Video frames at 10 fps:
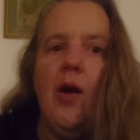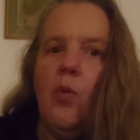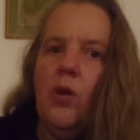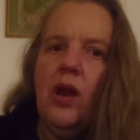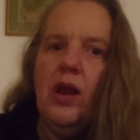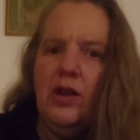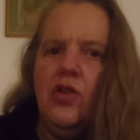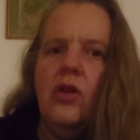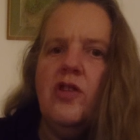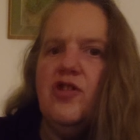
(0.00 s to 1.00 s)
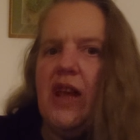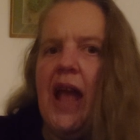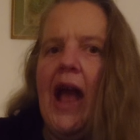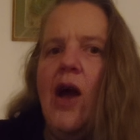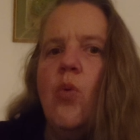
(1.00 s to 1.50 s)
or acknowledging
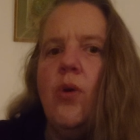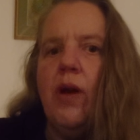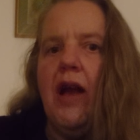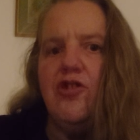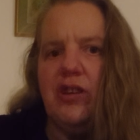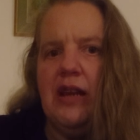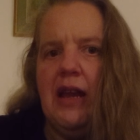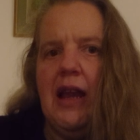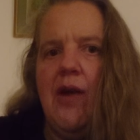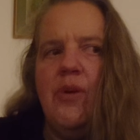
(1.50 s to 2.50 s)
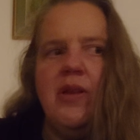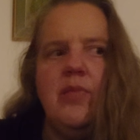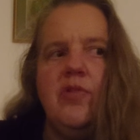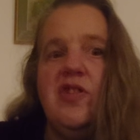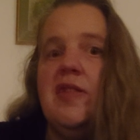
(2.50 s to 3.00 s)
how we're actually allowing
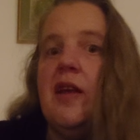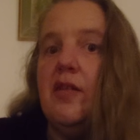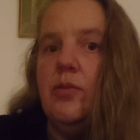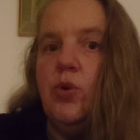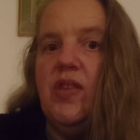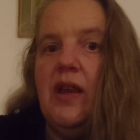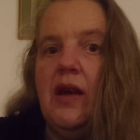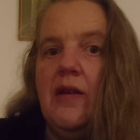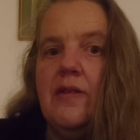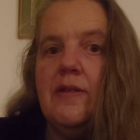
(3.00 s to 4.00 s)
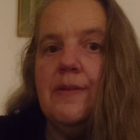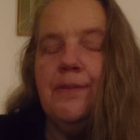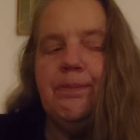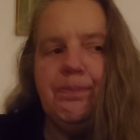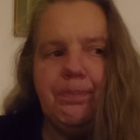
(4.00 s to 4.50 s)
them to settle within us,
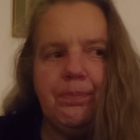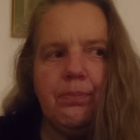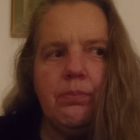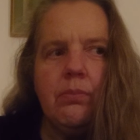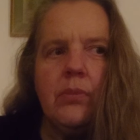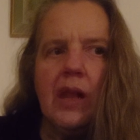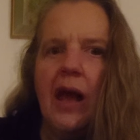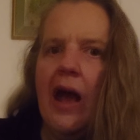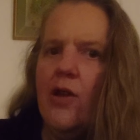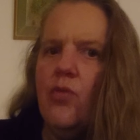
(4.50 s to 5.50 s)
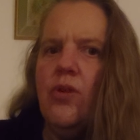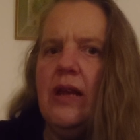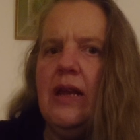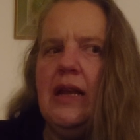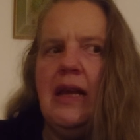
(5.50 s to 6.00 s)
and
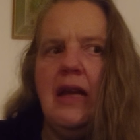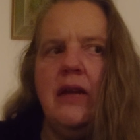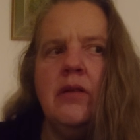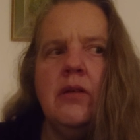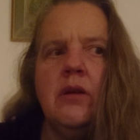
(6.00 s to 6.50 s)
really